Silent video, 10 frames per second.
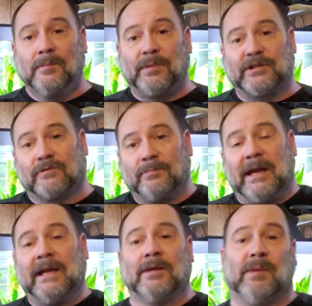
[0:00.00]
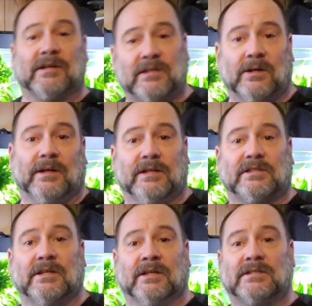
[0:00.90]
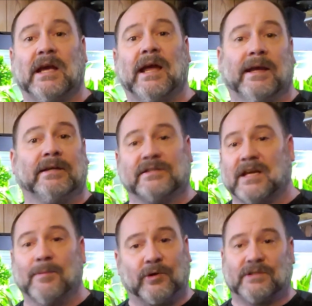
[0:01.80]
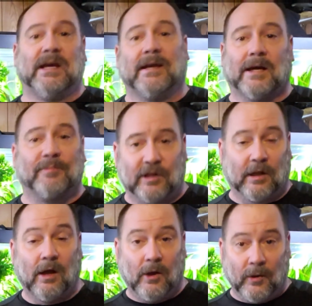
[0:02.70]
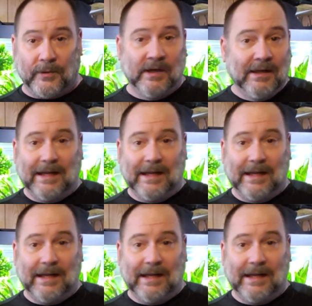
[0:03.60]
but the remaining bacteria that's in the tank is able to take up the load,